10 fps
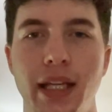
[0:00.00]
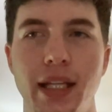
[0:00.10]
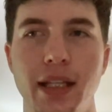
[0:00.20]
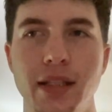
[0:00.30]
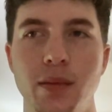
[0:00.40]

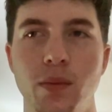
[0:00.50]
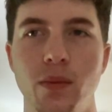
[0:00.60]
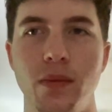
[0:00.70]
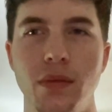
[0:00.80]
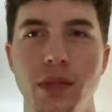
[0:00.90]
is
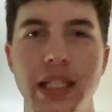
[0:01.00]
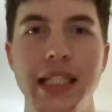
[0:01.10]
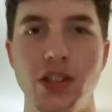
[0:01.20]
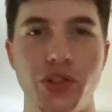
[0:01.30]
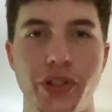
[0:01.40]

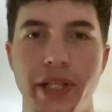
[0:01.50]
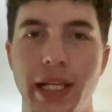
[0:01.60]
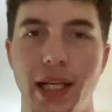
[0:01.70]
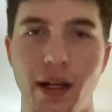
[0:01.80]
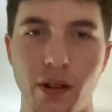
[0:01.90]
easier to take
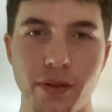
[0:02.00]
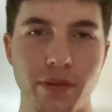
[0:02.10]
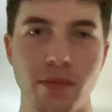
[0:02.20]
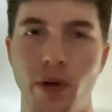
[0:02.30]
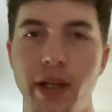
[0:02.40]
care of,
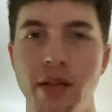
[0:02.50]
right?